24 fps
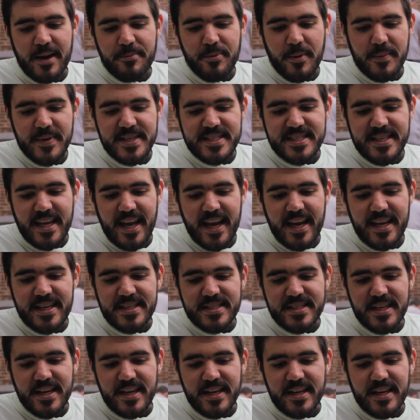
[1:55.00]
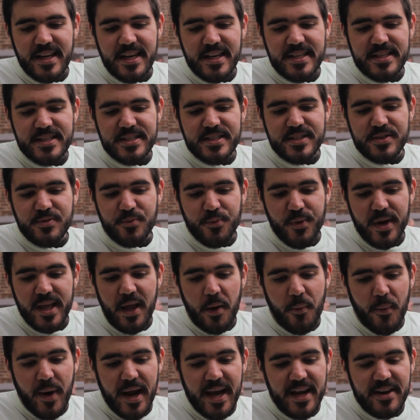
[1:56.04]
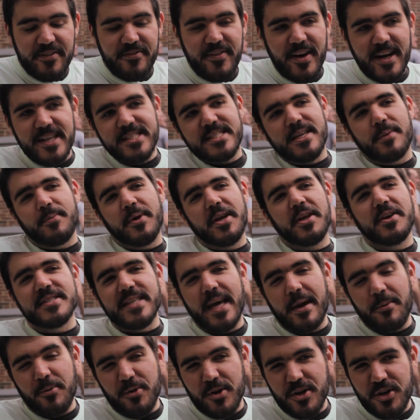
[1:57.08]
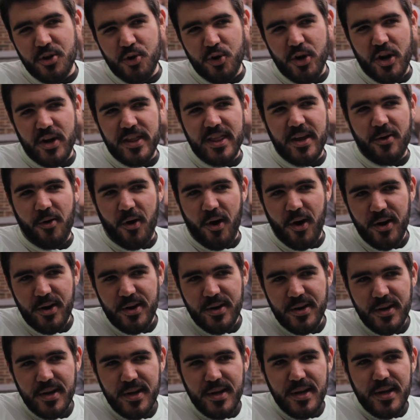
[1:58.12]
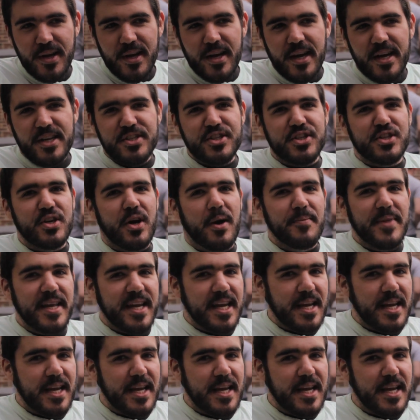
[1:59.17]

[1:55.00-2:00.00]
I'd probably say is that it's really rare to find somebody who's able to do it on their own. It's normally